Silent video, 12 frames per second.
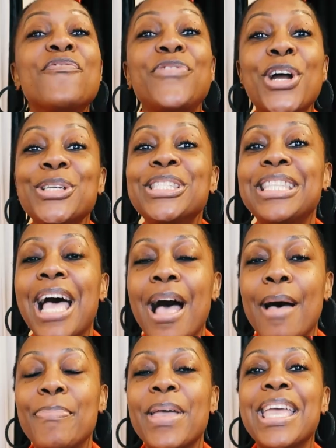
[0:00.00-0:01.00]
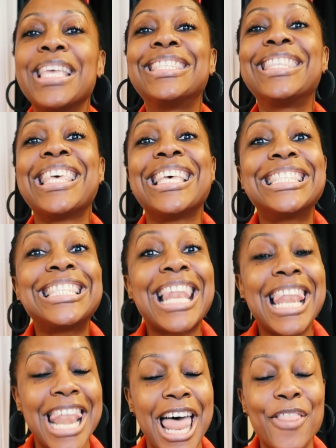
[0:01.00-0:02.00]
First up is this
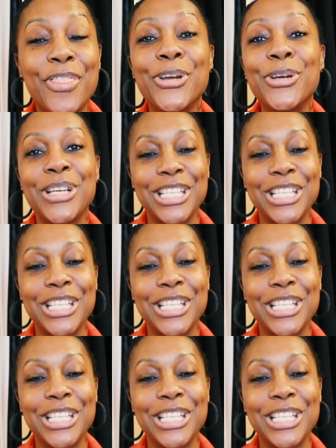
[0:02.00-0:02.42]
leather